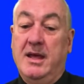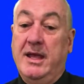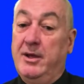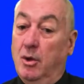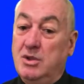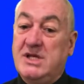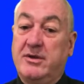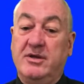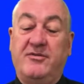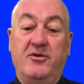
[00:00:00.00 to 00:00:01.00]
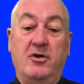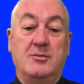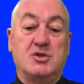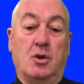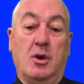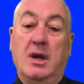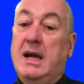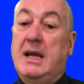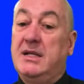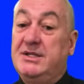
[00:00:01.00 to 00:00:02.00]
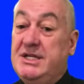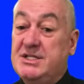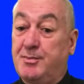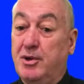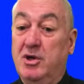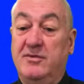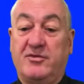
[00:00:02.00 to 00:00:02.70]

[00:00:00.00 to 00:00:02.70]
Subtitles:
It also confirms or disproves